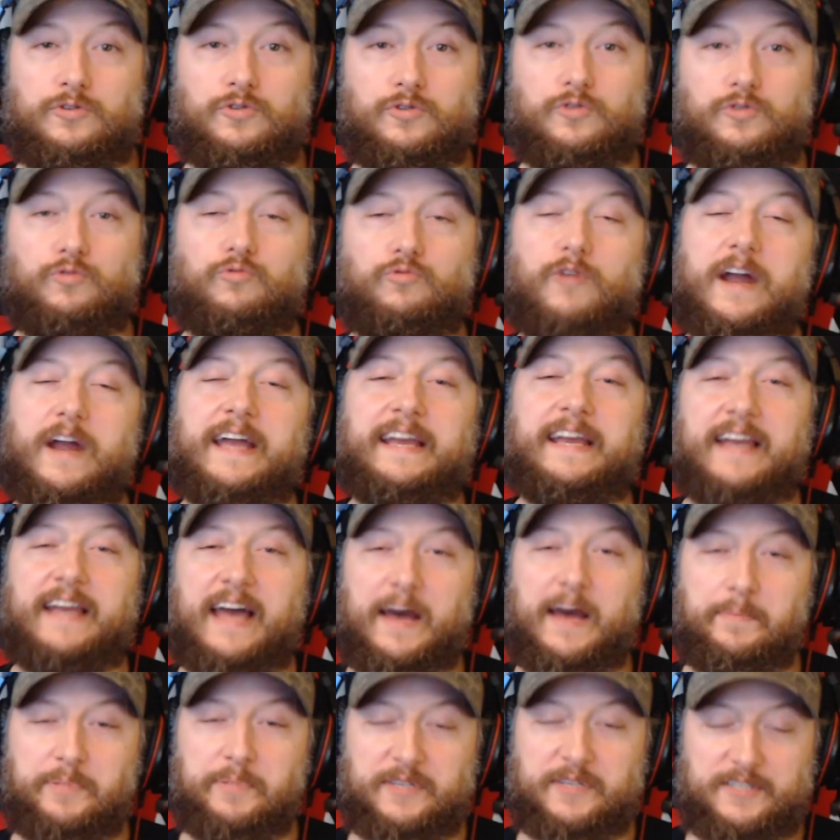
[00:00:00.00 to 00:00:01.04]
Great
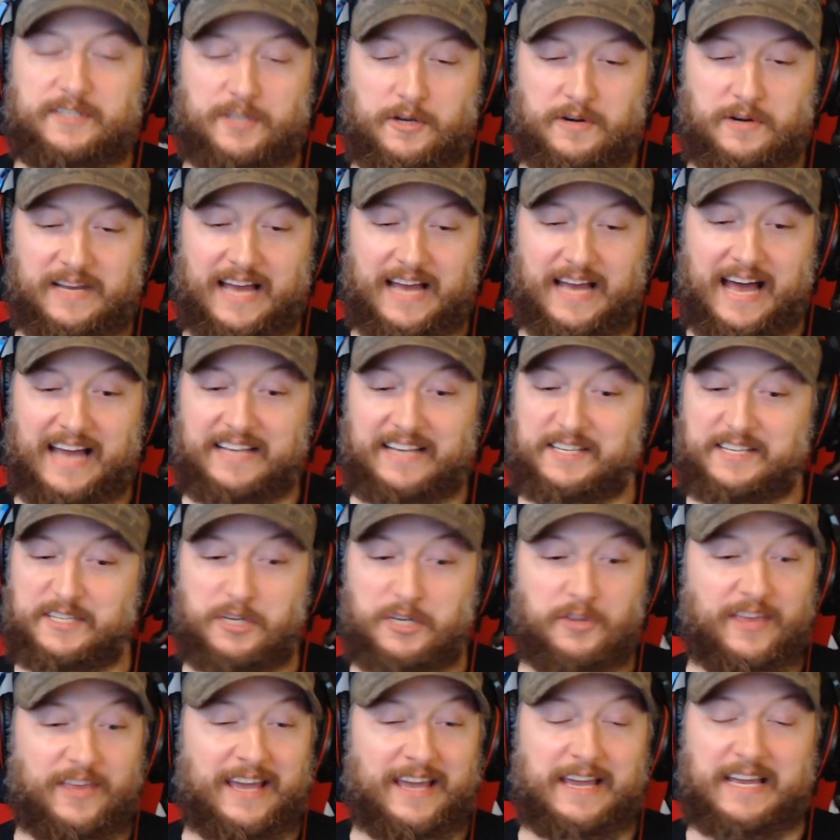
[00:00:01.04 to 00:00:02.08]
episode, guys.
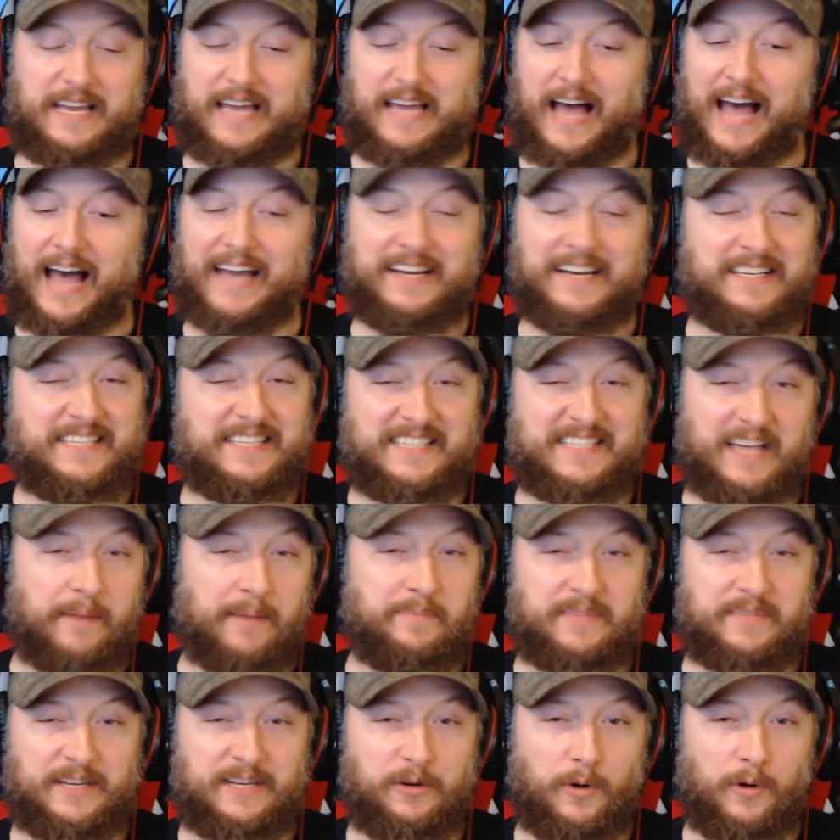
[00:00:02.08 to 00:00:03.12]
So they kind of
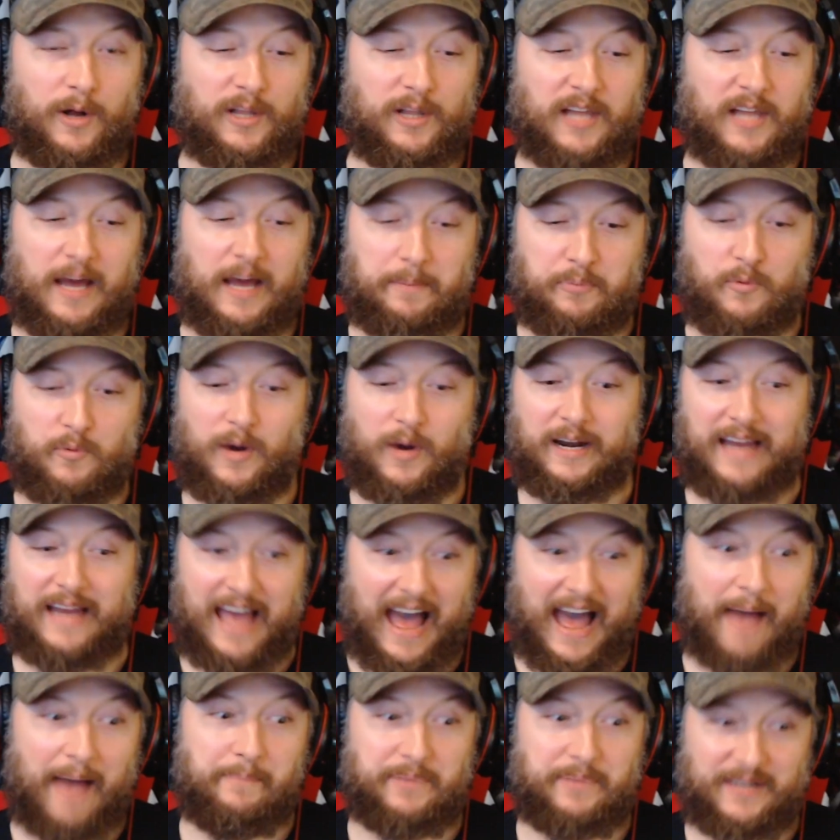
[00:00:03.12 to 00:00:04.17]
summed it all up what
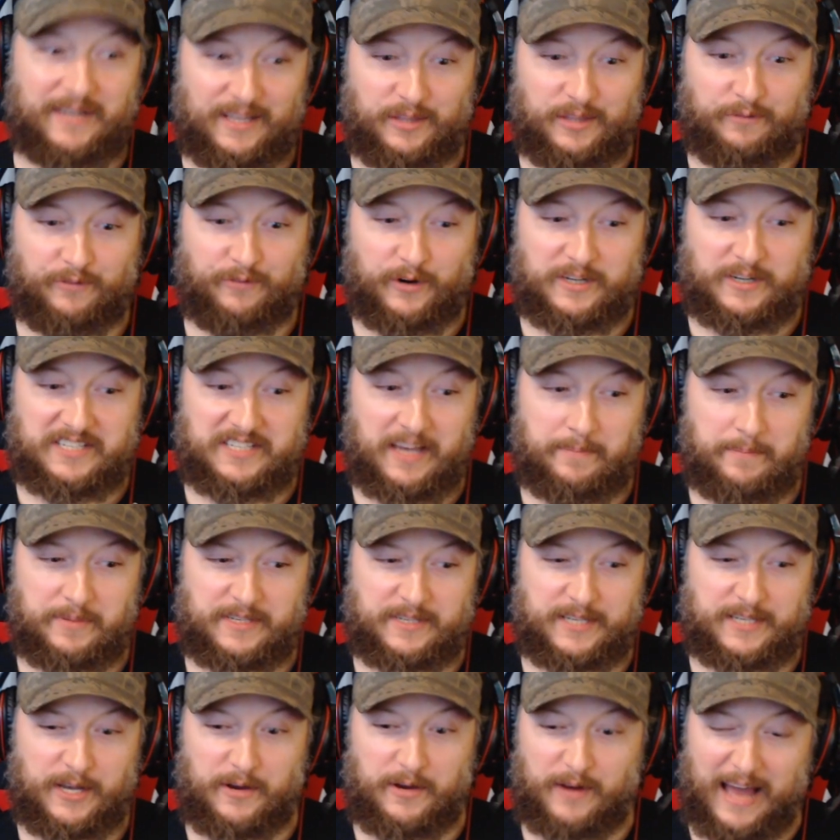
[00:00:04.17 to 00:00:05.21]
happened in the first
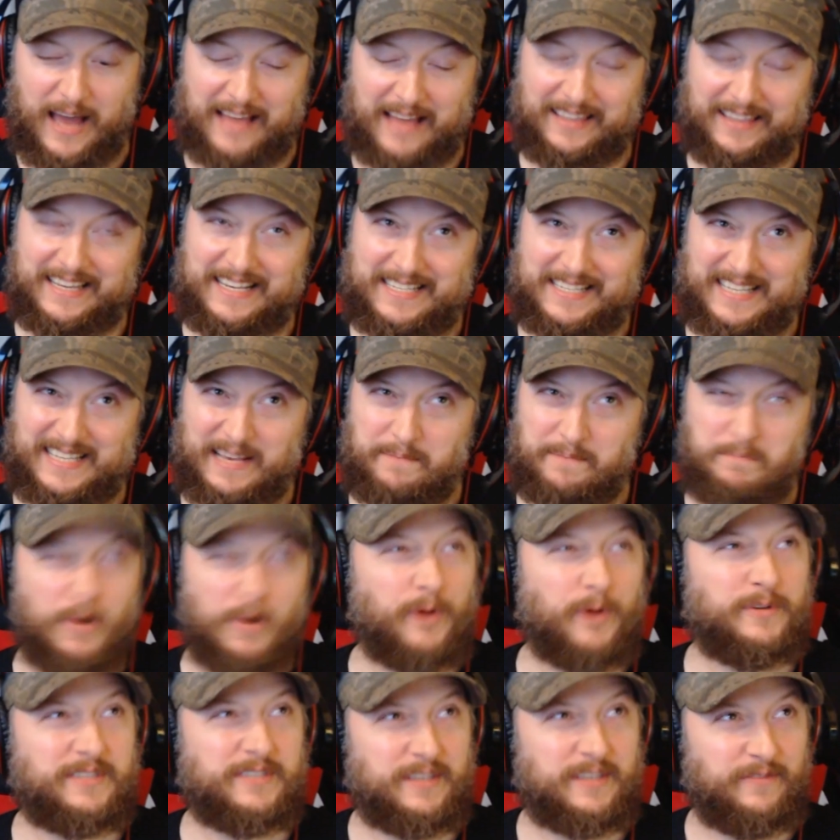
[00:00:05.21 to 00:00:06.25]
episode, at least
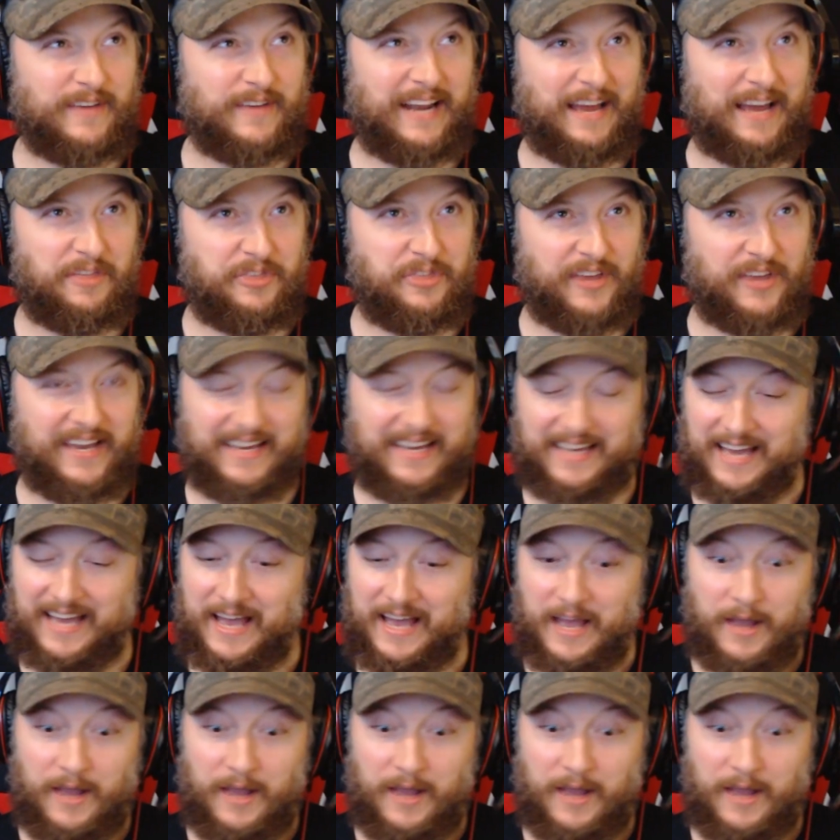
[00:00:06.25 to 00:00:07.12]
most of it, I think.